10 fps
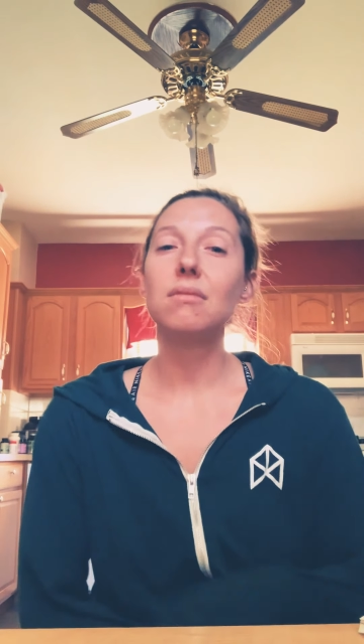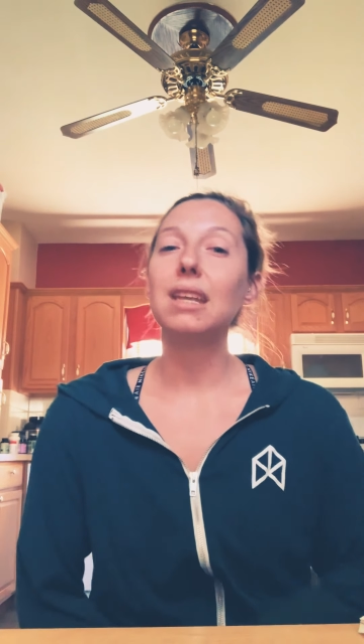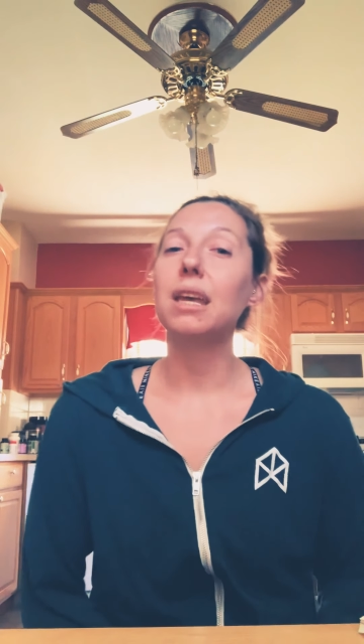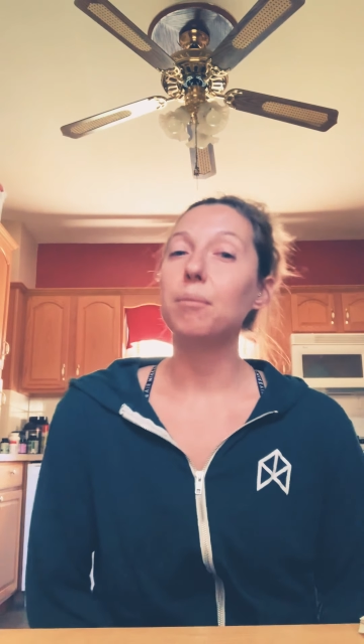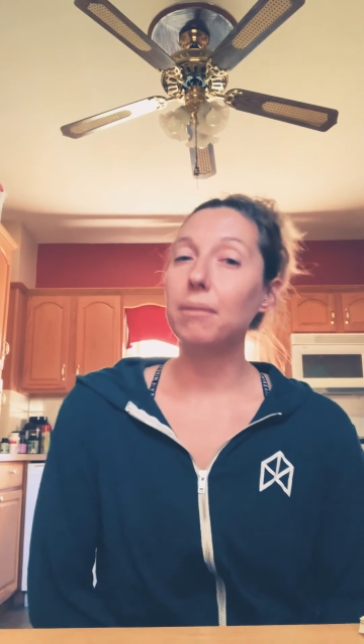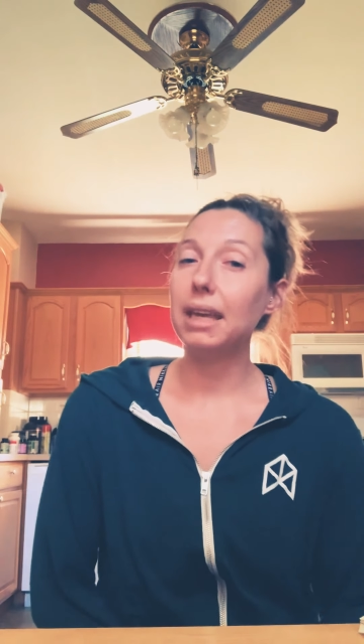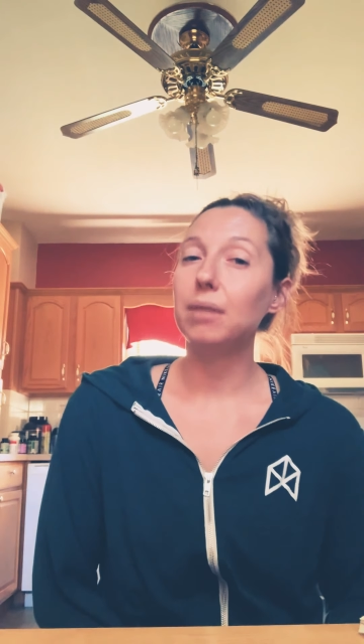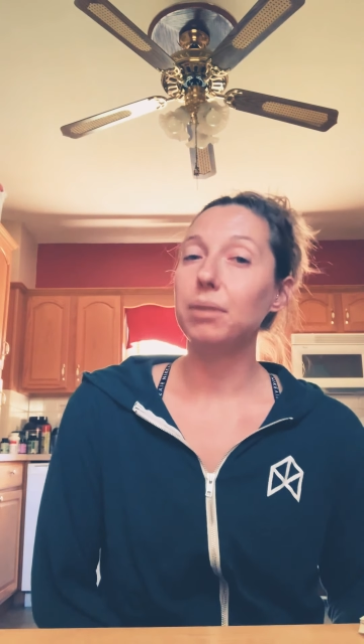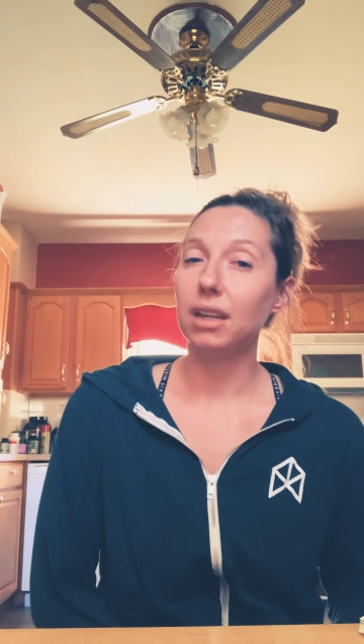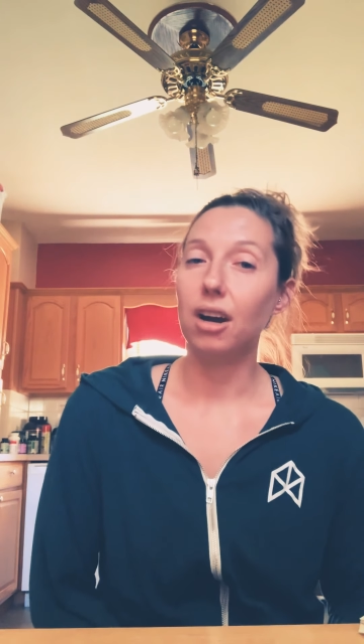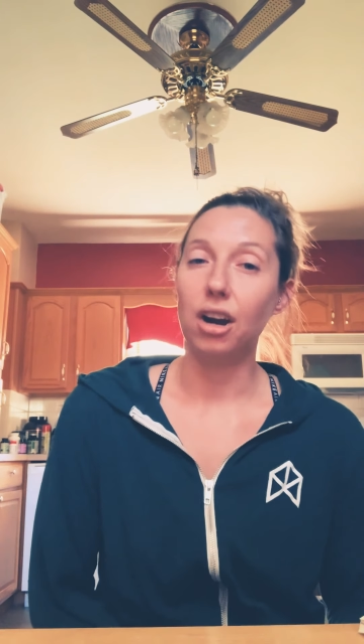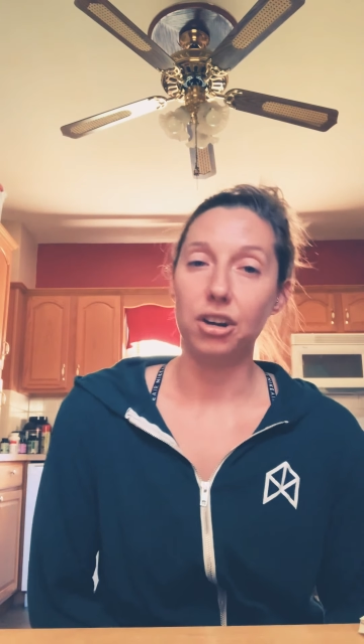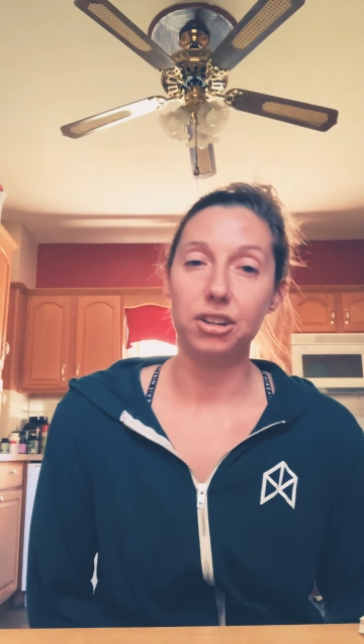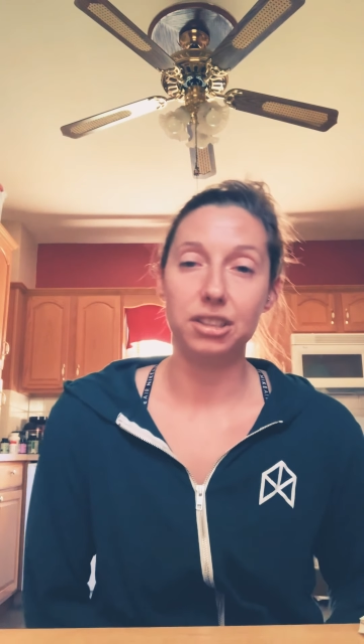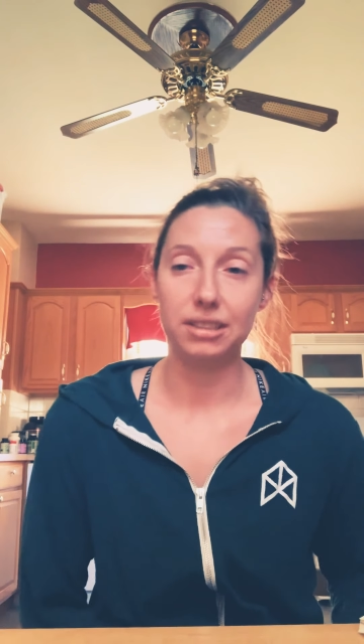it may be a
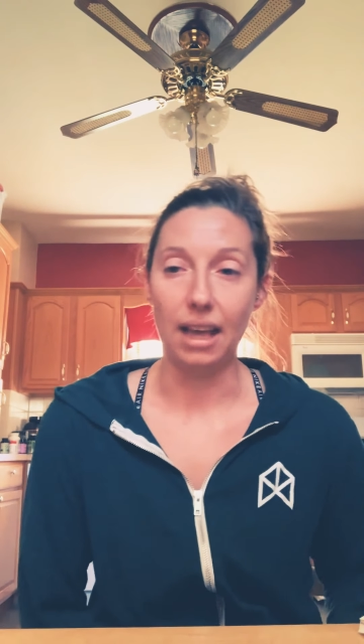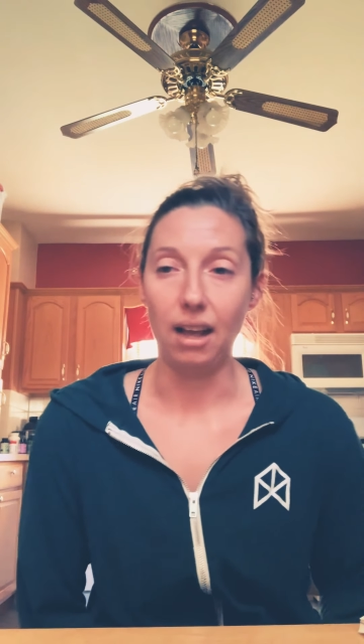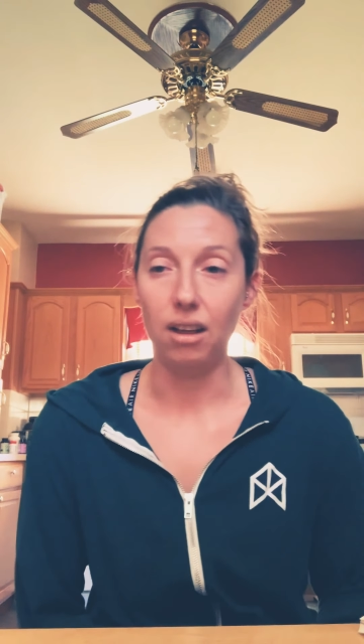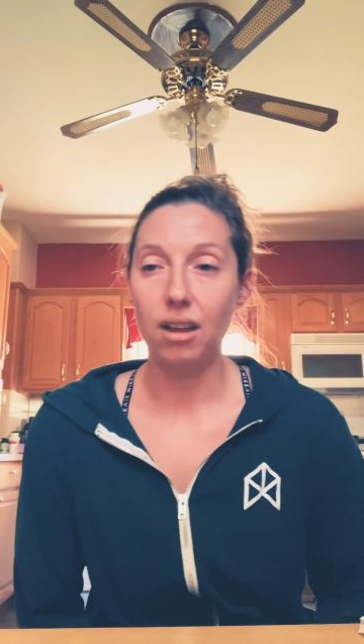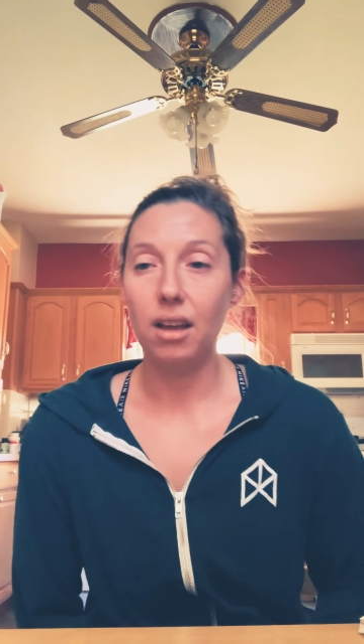harder sell.